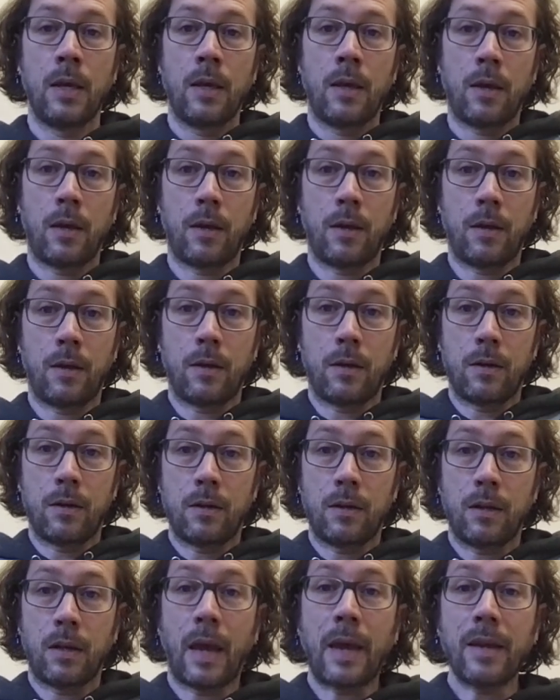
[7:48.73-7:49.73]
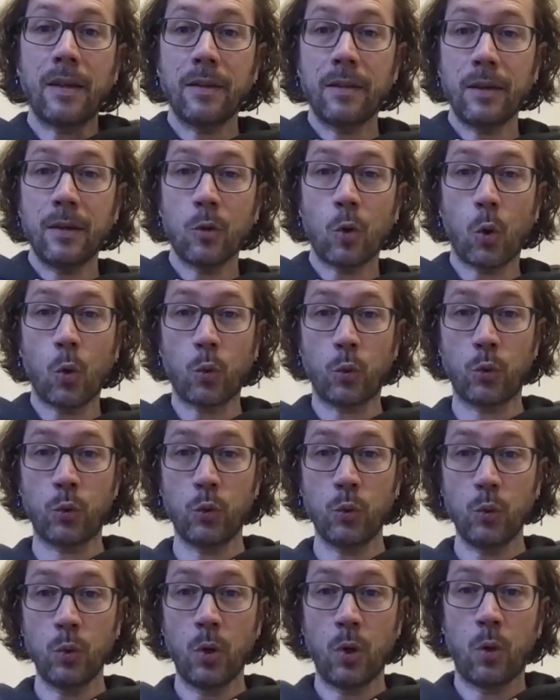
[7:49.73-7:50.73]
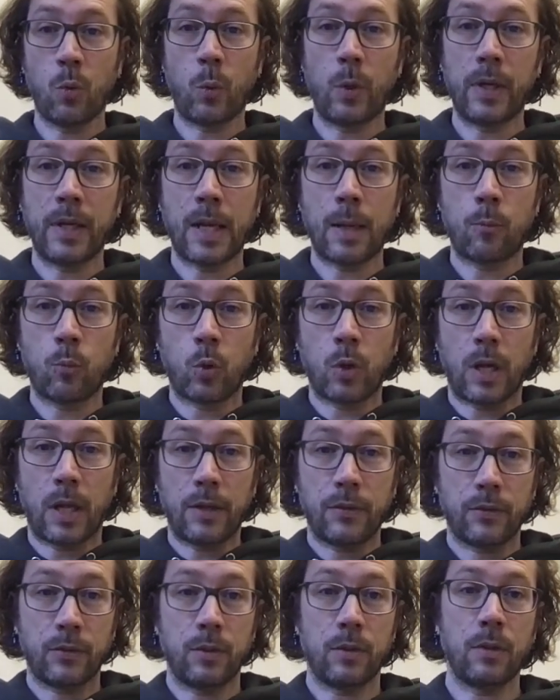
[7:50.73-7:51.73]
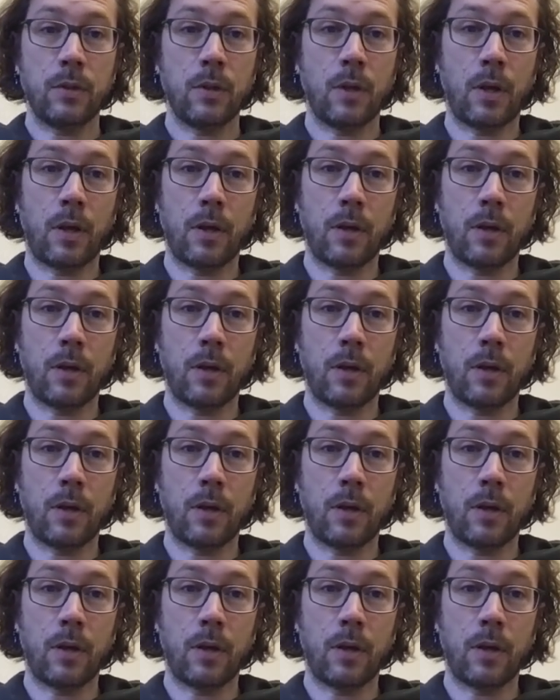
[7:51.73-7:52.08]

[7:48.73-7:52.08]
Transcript: 1802, William Wollaston